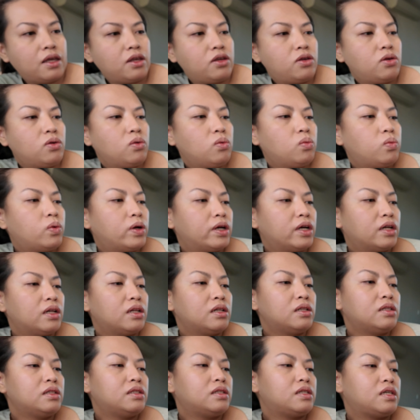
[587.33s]
You
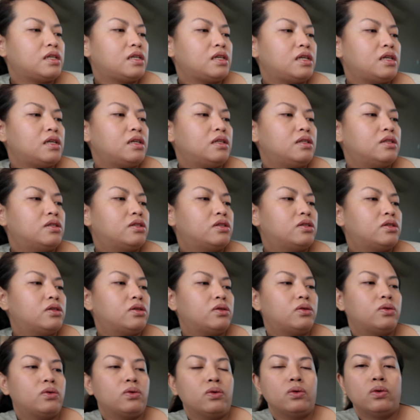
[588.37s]
will need
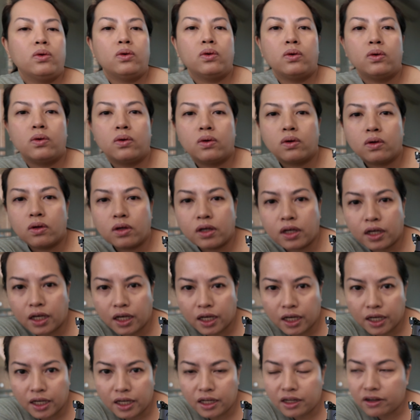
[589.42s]
to
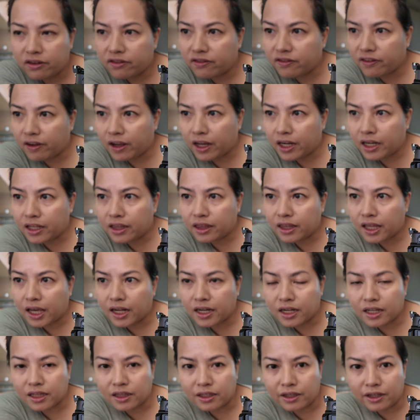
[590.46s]
kind of edit
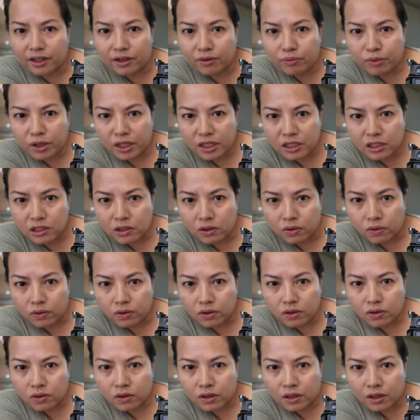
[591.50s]
that a little bit, so
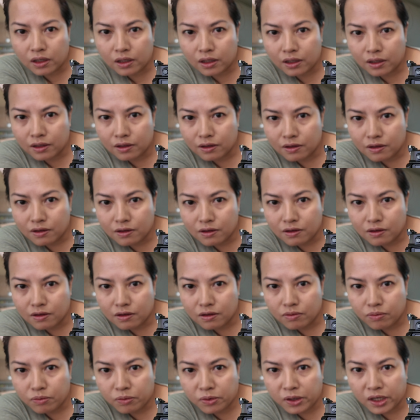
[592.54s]
you
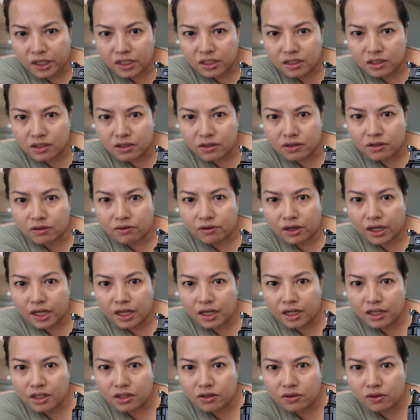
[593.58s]
press to the
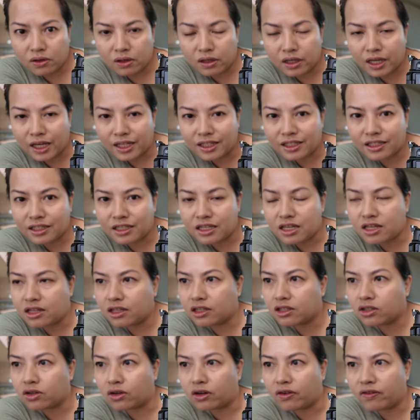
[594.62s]
right and you'll see
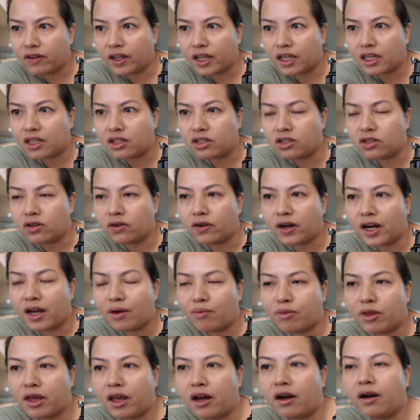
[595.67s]
this sort of like
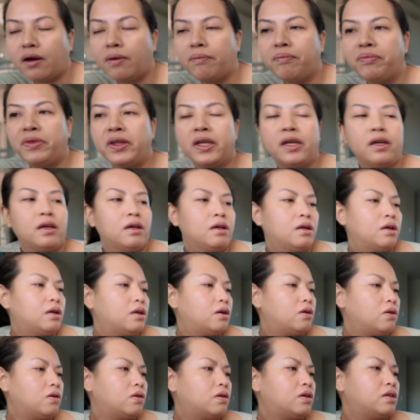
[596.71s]
histogram there,
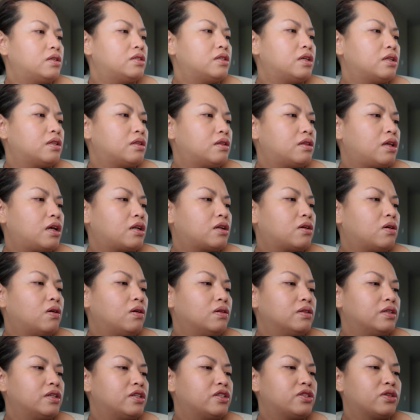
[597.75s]
or is that
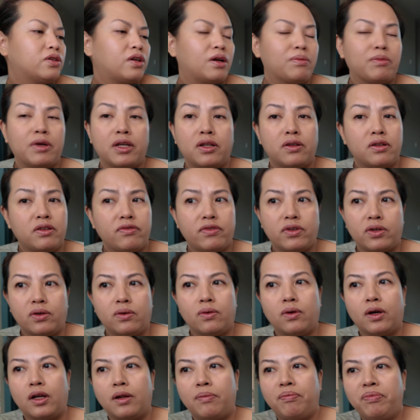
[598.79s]
called a histogram? I don't even
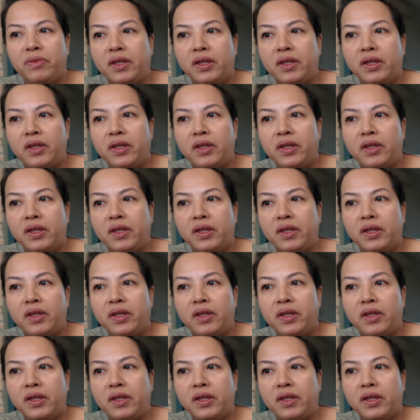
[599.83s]
know what.